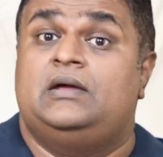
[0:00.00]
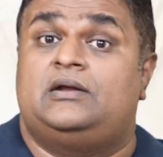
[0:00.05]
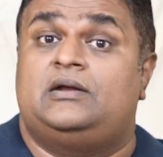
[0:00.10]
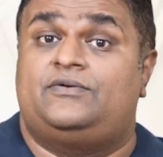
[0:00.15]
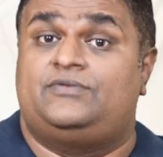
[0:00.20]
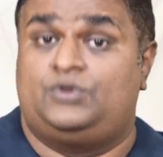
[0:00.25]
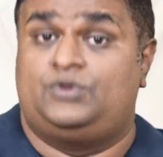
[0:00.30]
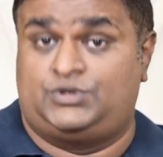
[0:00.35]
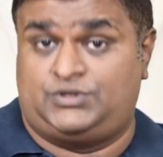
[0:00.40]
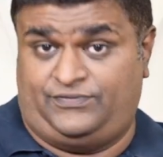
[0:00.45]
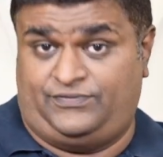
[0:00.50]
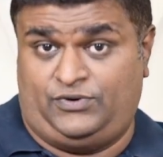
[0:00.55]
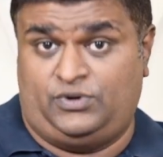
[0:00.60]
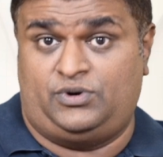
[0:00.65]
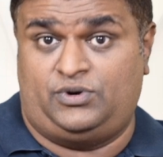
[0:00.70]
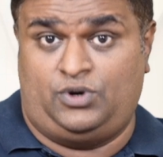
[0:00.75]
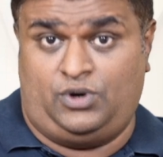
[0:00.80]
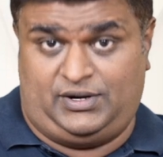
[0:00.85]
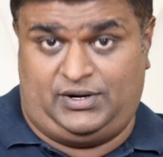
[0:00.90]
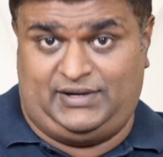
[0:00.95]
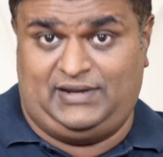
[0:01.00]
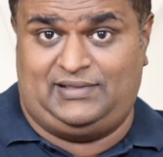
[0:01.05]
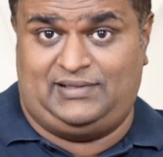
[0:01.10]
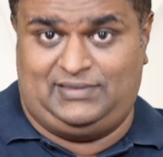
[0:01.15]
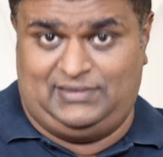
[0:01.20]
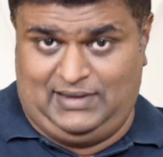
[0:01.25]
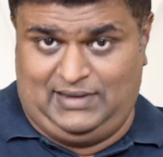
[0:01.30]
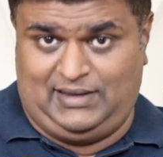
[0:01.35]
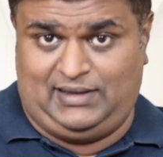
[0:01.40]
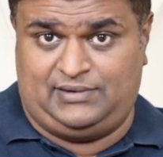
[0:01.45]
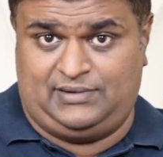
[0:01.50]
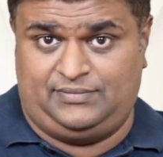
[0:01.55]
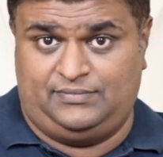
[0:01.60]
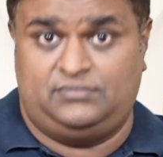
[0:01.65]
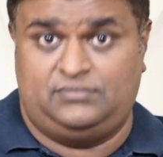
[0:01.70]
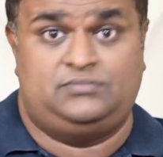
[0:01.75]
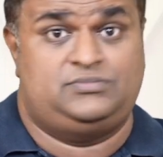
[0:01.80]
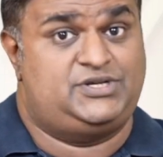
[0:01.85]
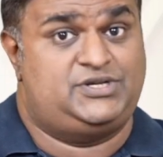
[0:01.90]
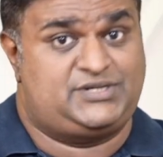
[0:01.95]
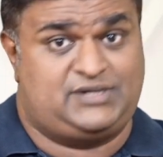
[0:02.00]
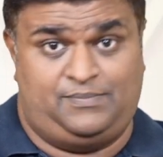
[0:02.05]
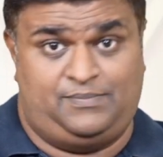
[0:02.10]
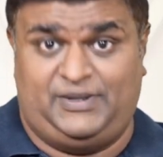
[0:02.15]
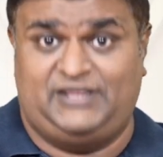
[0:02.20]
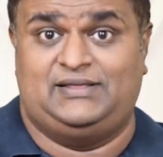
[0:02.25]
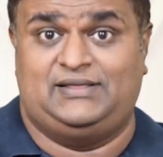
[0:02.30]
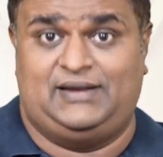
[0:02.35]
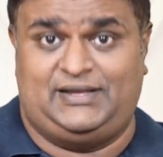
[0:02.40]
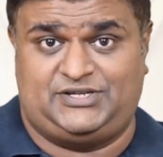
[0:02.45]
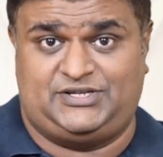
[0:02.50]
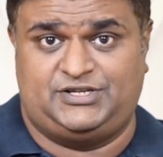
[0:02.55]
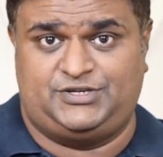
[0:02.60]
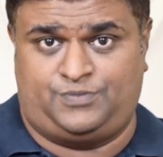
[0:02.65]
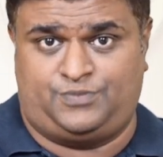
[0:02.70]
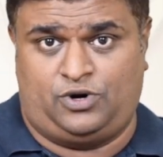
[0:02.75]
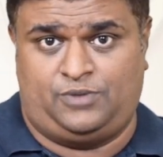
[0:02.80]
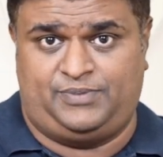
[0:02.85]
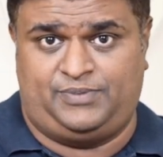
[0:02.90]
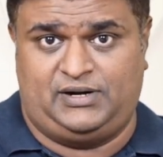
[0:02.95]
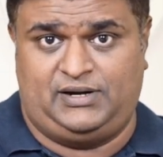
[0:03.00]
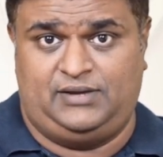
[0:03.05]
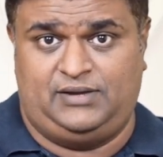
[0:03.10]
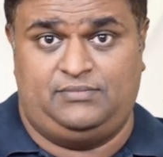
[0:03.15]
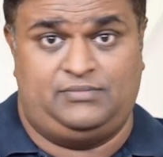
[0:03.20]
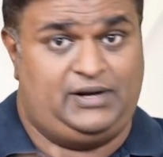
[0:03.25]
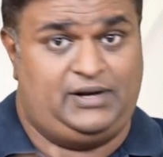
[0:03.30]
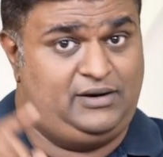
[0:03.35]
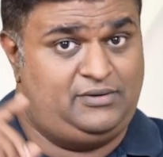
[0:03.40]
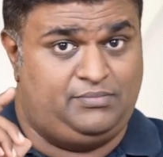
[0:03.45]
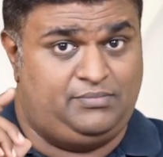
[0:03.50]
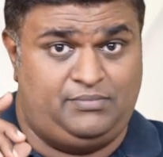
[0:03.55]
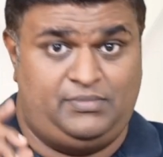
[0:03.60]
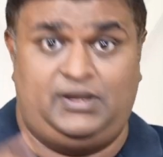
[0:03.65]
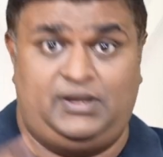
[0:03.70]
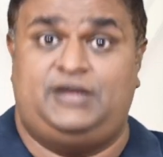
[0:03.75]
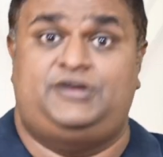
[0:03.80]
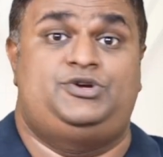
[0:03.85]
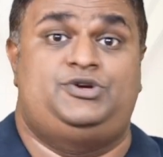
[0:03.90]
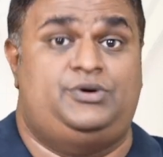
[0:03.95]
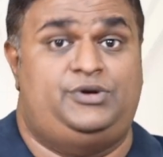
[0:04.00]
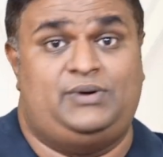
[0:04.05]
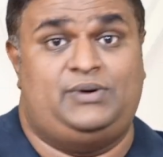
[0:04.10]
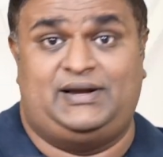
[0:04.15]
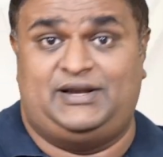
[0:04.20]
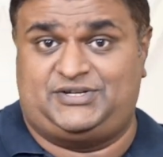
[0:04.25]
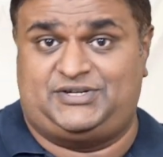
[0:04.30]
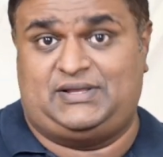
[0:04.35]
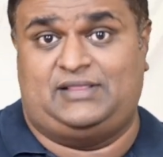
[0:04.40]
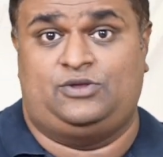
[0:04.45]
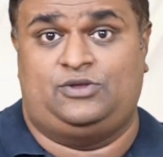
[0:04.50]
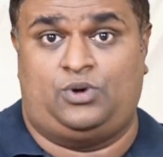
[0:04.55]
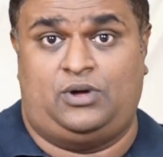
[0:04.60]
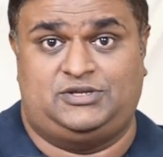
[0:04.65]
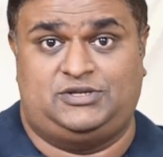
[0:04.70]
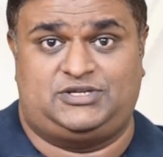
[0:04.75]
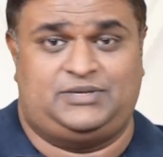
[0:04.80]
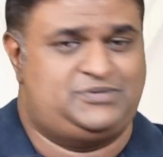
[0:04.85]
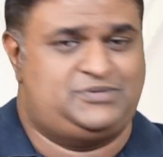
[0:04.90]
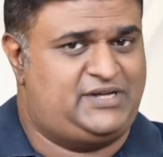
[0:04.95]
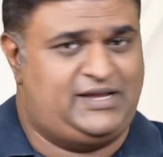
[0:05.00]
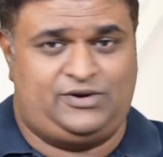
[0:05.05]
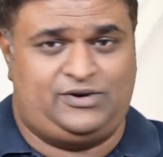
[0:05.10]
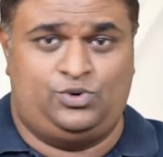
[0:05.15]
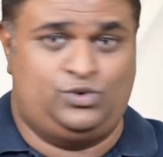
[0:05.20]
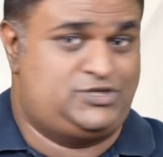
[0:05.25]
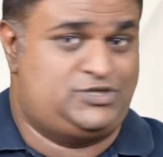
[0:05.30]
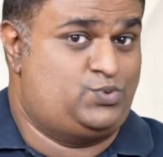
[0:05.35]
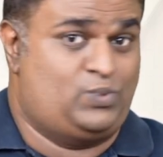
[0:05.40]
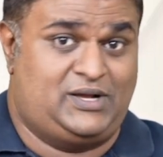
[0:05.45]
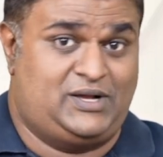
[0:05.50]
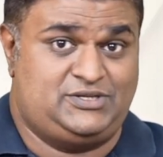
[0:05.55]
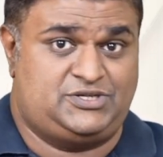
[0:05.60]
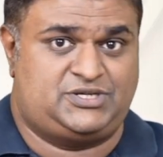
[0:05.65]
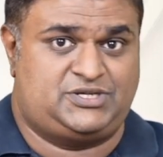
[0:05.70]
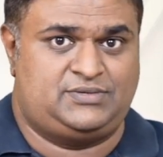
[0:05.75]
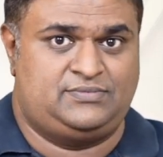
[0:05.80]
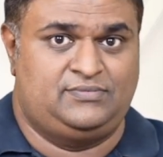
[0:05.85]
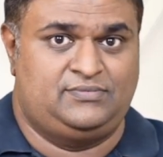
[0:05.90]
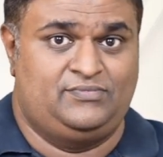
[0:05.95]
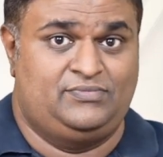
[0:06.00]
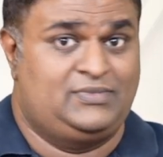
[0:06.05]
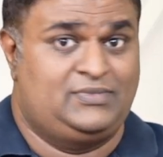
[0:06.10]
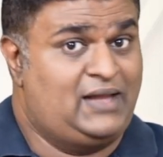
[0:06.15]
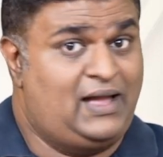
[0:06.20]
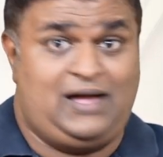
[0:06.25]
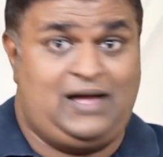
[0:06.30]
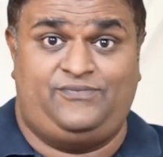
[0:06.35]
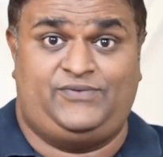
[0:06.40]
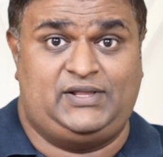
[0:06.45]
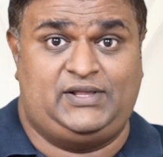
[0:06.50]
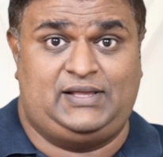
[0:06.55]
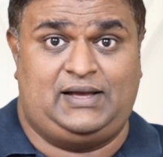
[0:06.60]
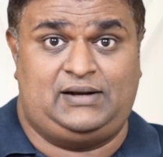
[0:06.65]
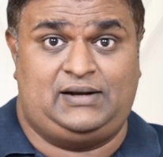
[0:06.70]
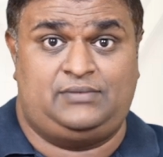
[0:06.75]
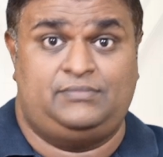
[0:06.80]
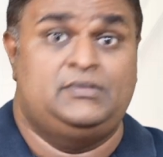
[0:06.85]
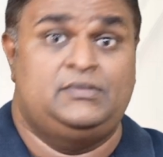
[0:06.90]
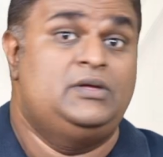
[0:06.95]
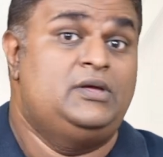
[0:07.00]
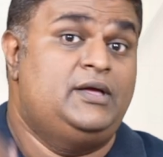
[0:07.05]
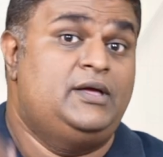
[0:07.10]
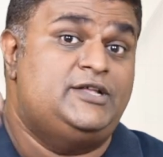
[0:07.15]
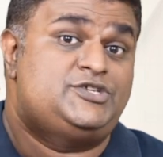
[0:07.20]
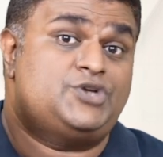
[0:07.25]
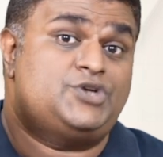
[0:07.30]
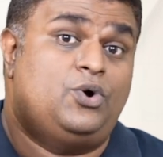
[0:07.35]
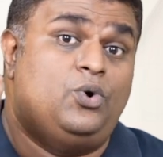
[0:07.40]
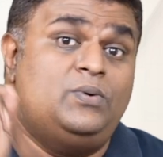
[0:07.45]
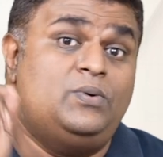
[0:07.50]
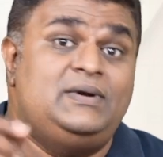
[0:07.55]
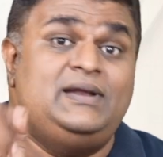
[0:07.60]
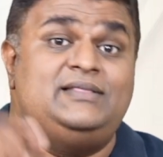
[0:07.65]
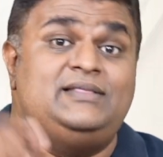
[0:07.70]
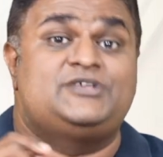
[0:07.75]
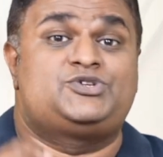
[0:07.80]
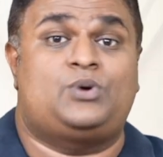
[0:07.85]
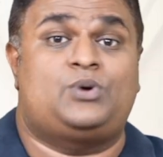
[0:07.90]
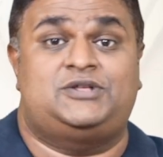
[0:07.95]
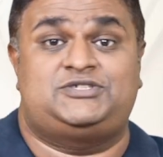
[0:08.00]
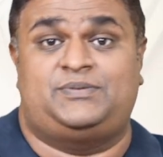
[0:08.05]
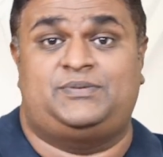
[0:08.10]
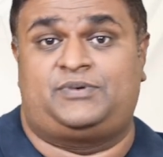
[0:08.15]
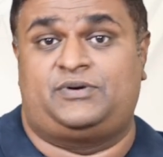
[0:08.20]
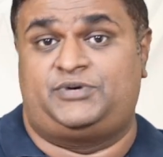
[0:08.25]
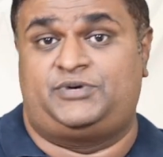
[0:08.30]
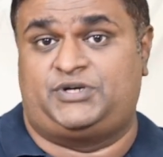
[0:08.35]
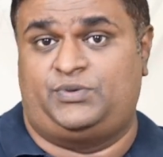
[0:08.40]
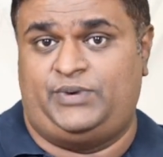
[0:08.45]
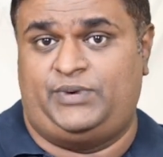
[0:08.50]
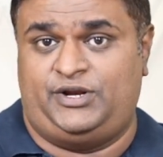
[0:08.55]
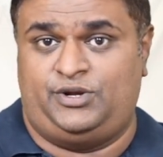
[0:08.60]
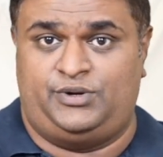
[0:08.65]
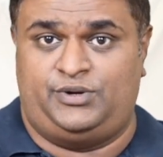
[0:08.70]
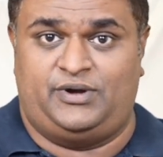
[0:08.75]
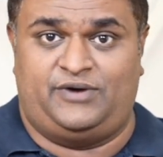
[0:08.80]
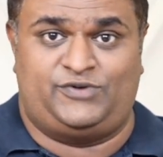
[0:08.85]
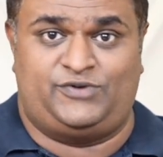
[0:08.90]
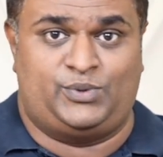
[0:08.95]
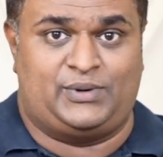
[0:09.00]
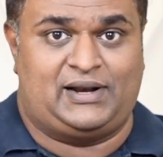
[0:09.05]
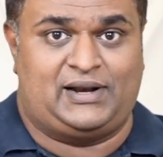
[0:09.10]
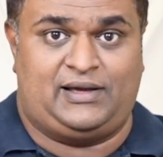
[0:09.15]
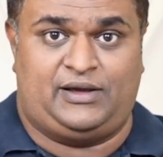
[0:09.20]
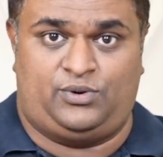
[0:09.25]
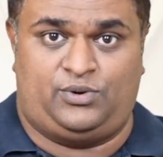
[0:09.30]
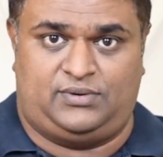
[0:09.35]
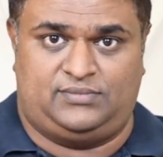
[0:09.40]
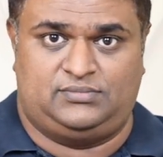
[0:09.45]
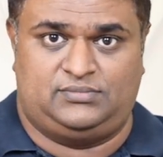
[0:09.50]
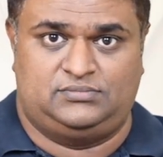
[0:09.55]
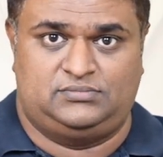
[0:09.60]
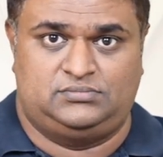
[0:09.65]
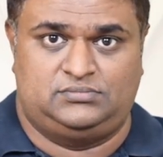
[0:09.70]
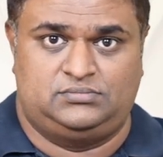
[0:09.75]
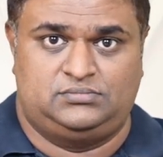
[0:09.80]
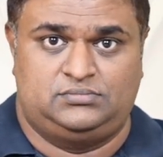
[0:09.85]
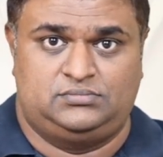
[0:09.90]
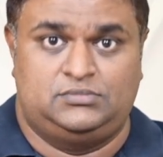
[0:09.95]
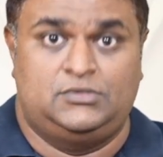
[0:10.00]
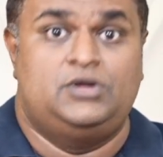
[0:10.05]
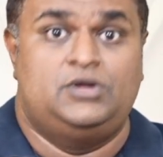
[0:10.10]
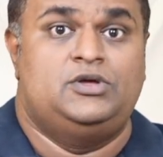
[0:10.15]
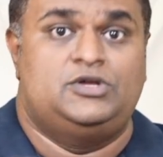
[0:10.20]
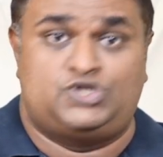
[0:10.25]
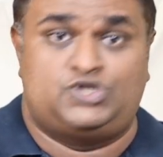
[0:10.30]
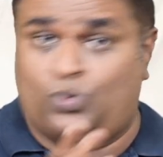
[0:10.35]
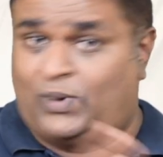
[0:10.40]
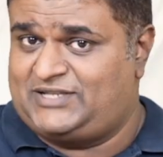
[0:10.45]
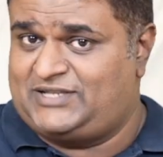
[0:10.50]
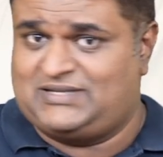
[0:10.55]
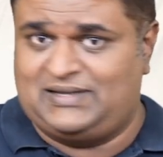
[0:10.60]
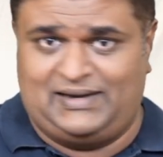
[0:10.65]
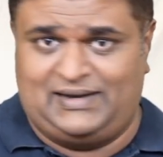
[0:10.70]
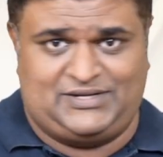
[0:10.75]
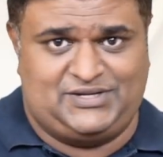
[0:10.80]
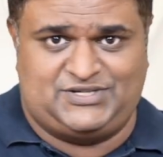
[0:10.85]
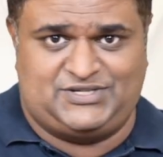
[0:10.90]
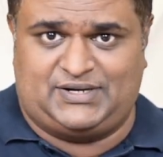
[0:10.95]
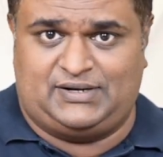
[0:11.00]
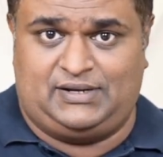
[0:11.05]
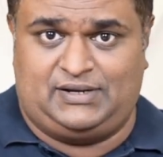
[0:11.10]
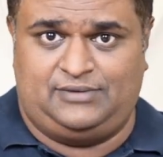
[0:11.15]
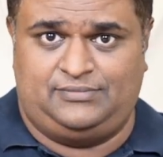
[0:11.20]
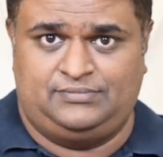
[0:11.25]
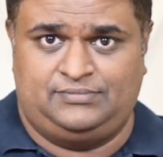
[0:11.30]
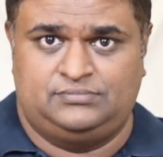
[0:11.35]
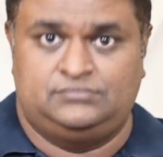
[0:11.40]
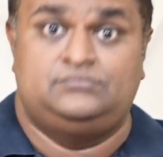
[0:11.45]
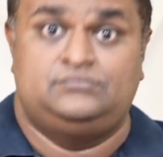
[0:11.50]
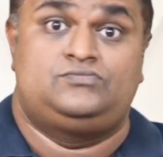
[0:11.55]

Those of you who are not yet there, just complete the lessons properly, right? Make sure you understand the concepts, take notes once. After that, it's only this concept revision video you have to rely on. So once the lessons are done,